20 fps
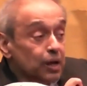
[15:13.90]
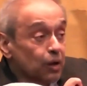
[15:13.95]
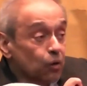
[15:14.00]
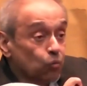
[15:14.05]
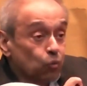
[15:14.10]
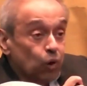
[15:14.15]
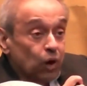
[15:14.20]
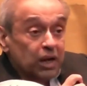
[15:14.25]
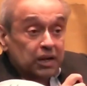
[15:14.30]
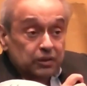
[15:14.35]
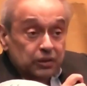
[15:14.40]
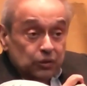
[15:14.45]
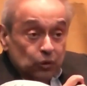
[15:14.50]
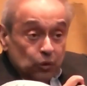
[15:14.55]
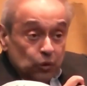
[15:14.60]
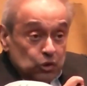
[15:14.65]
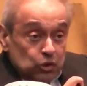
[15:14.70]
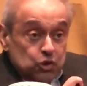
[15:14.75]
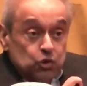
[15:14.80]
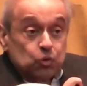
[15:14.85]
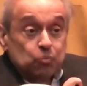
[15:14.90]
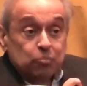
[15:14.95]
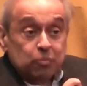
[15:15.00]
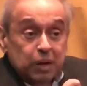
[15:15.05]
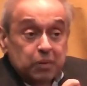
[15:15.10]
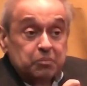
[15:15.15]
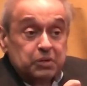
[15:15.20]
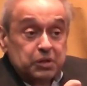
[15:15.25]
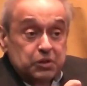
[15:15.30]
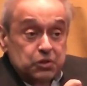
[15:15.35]
one or two
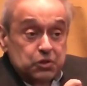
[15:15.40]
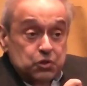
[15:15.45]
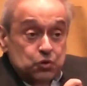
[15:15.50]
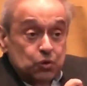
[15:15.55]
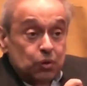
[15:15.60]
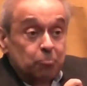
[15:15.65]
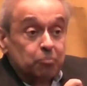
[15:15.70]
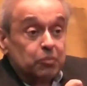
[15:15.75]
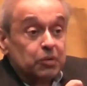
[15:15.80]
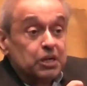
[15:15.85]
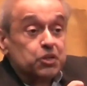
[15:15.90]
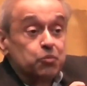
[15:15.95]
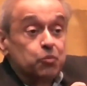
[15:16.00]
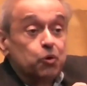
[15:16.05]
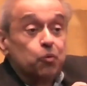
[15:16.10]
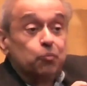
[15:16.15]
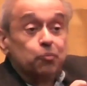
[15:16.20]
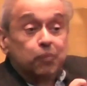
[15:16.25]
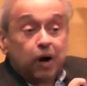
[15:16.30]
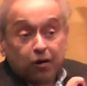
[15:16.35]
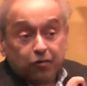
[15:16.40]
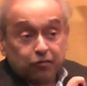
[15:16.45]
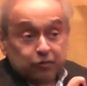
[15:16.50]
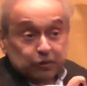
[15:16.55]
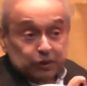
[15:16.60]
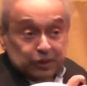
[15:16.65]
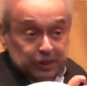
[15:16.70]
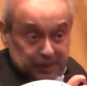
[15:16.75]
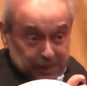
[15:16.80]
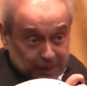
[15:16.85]
members who are much more powerful
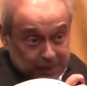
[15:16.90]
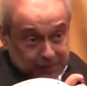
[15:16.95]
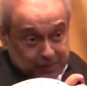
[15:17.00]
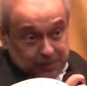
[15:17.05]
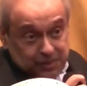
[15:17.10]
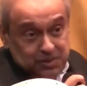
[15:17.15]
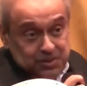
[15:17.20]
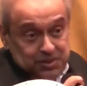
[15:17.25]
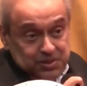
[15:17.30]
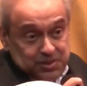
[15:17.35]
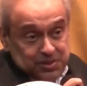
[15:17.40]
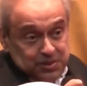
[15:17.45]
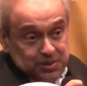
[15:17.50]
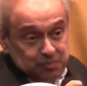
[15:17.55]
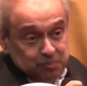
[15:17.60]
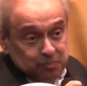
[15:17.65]
than the others.